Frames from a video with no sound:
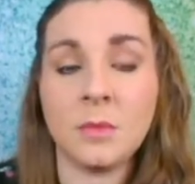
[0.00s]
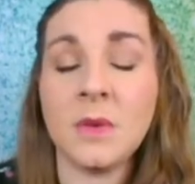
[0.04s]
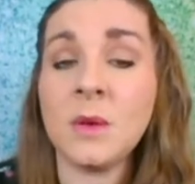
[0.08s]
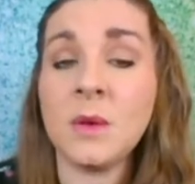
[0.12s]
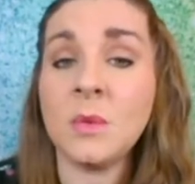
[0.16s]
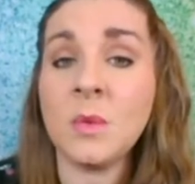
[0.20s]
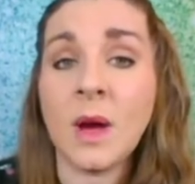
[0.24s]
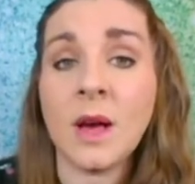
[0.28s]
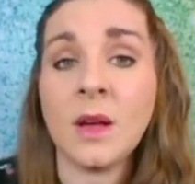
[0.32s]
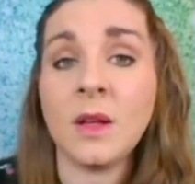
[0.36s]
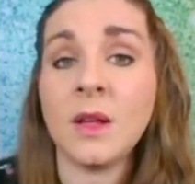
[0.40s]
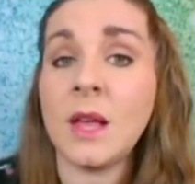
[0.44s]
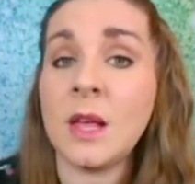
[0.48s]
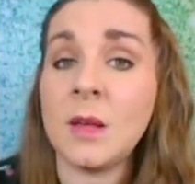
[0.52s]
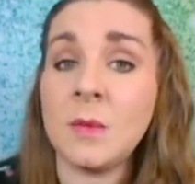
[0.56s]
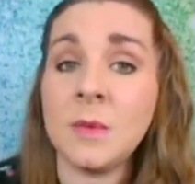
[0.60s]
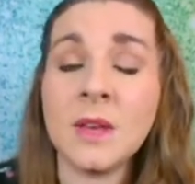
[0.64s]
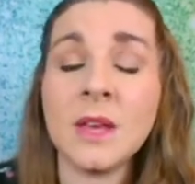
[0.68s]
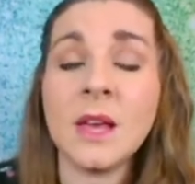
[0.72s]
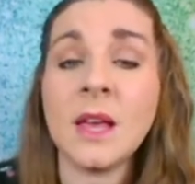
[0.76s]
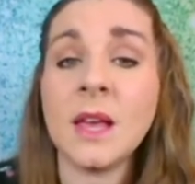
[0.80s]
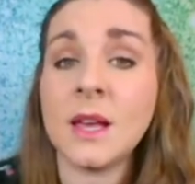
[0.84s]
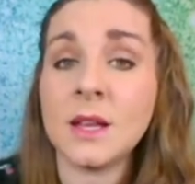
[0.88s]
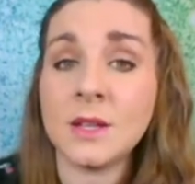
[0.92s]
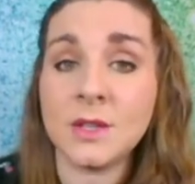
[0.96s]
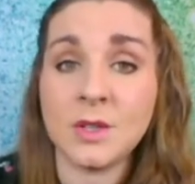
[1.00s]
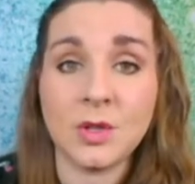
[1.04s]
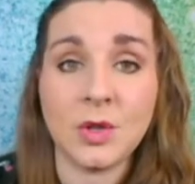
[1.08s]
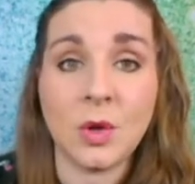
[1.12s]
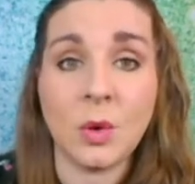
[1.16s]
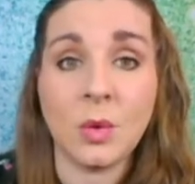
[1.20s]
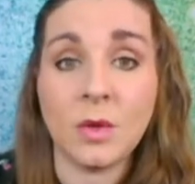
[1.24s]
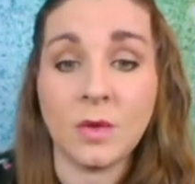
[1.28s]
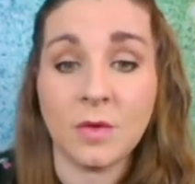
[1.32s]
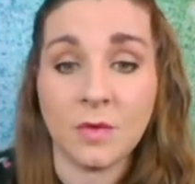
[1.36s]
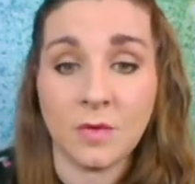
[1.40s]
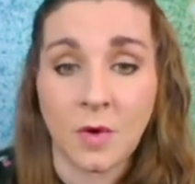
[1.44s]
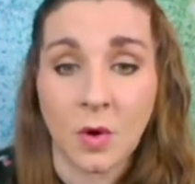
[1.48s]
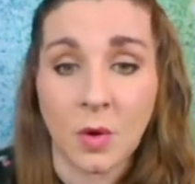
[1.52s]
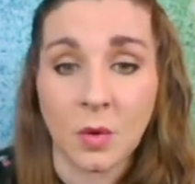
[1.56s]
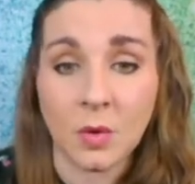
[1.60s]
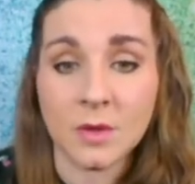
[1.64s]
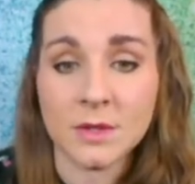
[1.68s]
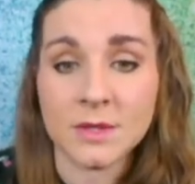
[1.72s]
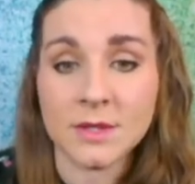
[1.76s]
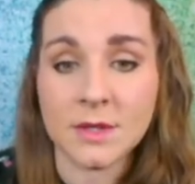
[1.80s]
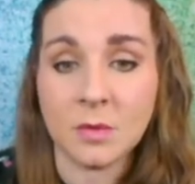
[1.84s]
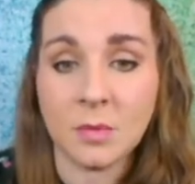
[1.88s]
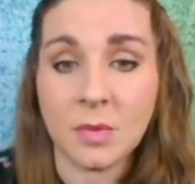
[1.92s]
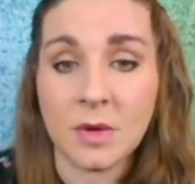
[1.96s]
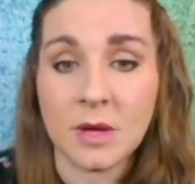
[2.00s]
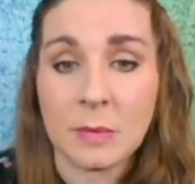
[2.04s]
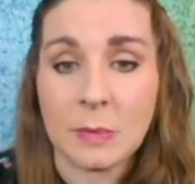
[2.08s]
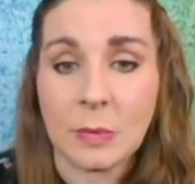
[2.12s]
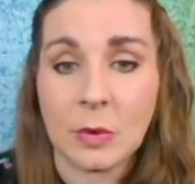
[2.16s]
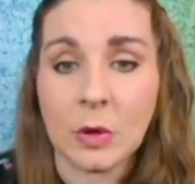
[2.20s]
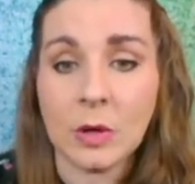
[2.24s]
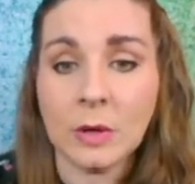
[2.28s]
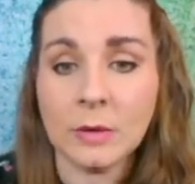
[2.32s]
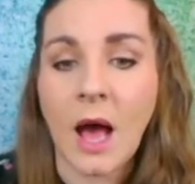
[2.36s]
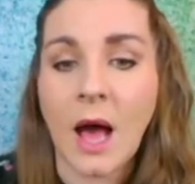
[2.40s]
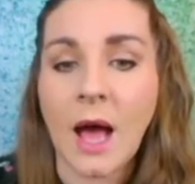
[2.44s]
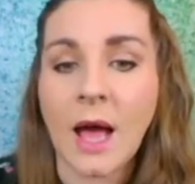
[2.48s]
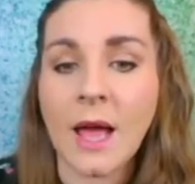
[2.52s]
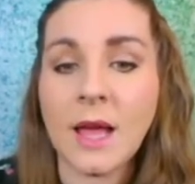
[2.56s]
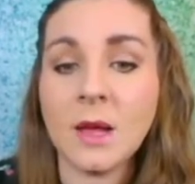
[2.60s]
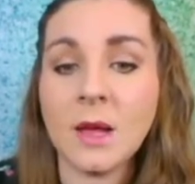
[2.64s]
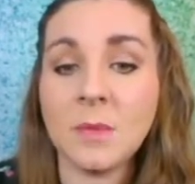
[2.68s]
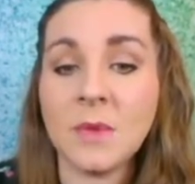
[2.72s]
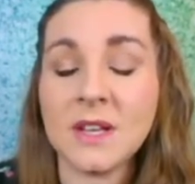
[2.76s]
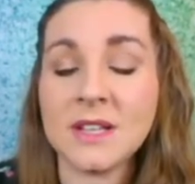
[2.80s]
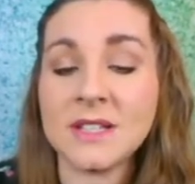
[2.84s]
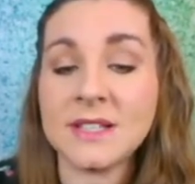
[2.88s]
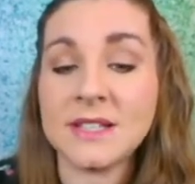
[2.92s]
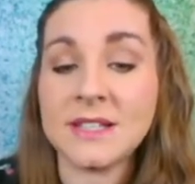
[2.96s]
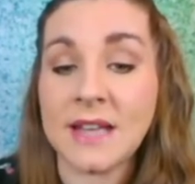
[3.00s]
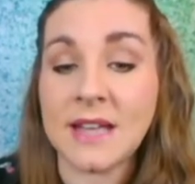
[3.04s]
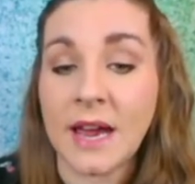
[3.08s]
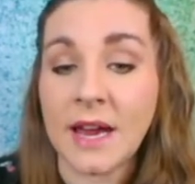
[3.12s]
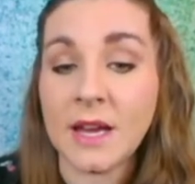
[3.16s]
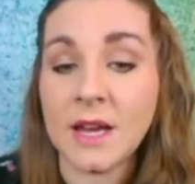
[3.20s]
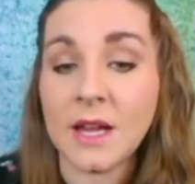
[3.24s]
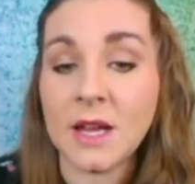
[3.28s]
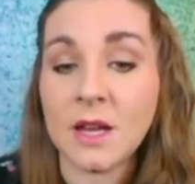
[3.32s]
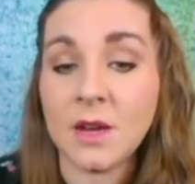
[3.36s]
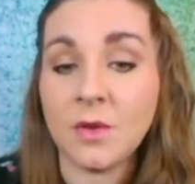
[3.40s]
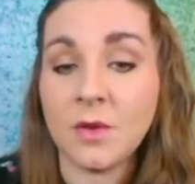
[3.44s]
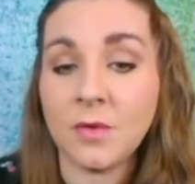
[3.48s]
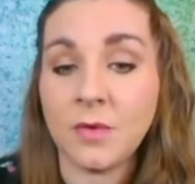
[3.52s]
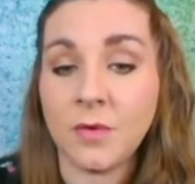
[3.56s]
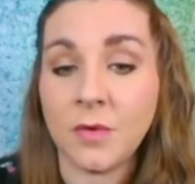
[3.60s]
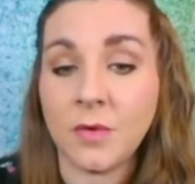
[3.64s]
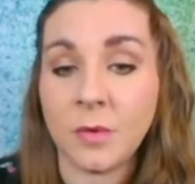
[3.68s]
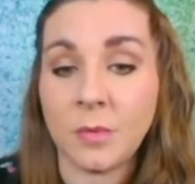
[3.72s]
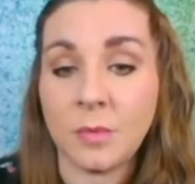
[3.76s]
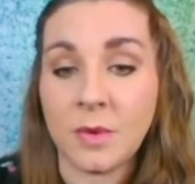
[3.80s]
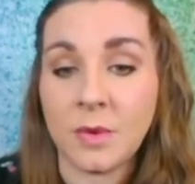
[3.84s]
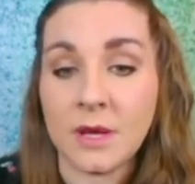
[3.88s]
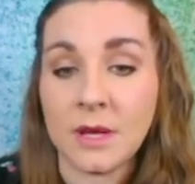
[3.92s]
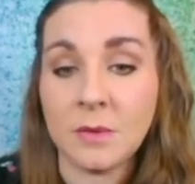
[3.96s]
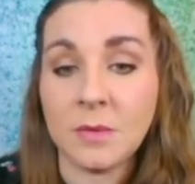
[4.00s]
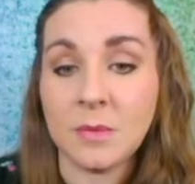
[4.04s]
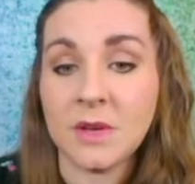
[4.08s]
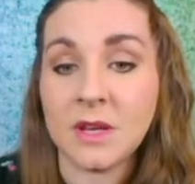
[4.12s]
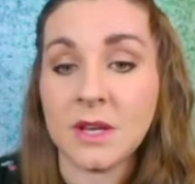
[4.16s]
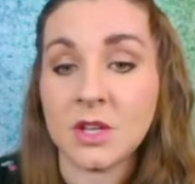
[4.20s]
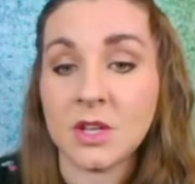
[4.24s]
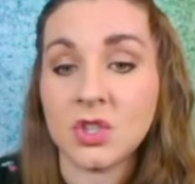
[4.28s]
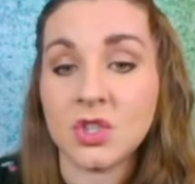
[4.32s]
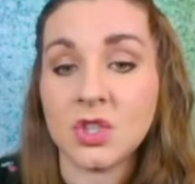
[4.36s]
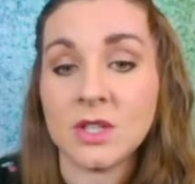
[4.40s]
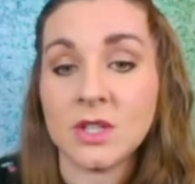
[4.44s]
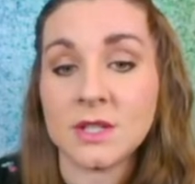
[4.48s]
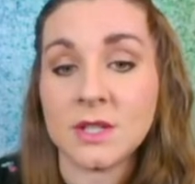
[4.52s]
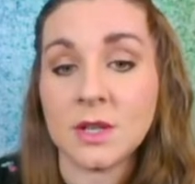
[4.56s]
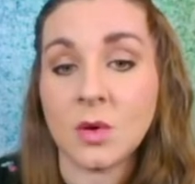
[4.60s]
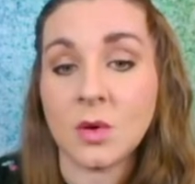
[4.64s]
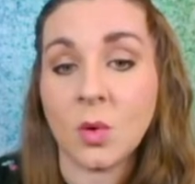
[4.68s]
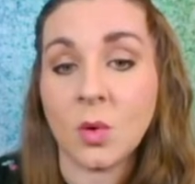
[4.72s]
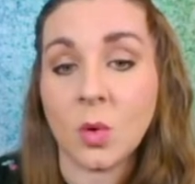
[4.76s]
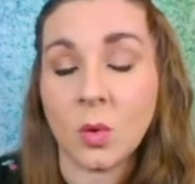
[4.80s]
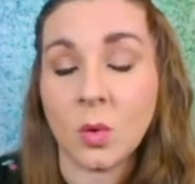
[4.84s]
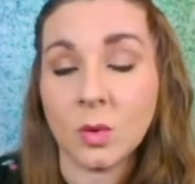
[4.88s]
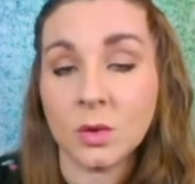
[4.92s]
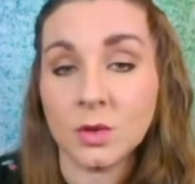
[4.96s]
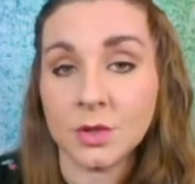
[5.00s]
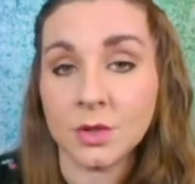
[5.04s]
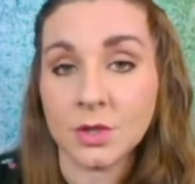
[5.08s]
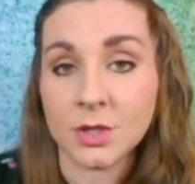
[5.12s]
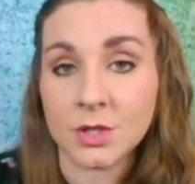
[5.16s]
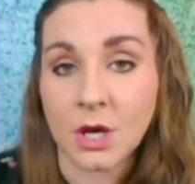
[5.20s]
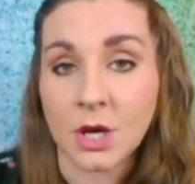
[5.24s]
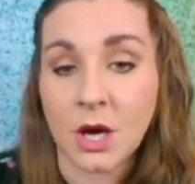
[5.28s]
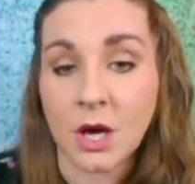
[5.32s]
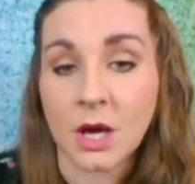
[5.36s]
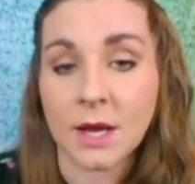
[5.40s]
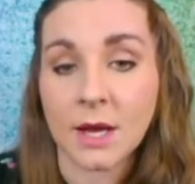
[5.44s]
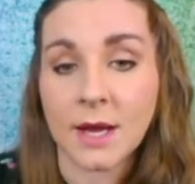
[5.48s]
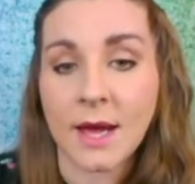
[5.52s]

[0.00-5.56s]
Meanwhile, Amy can get to know the folks, the people. I am excited for Bee because she's an older dog,